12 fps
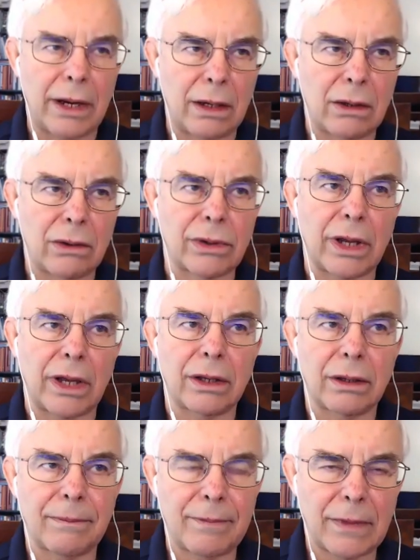Okay. Last bit
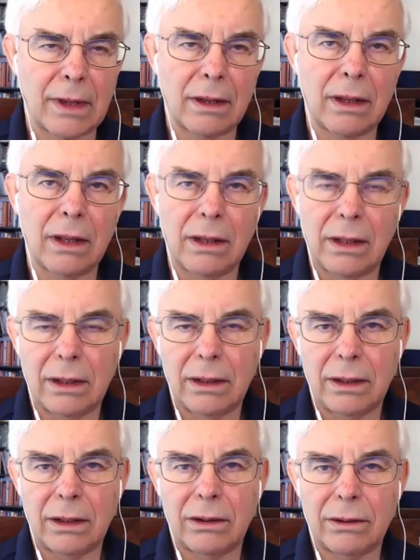of the storyline
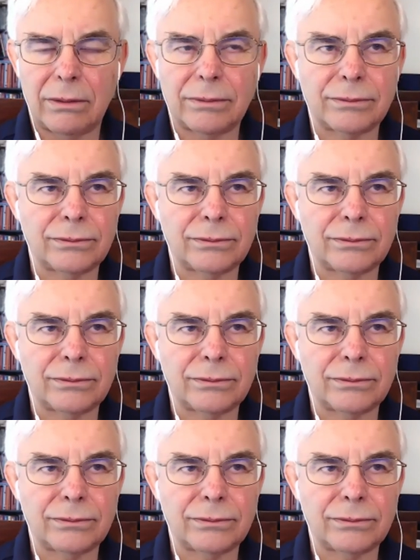was Fake Love.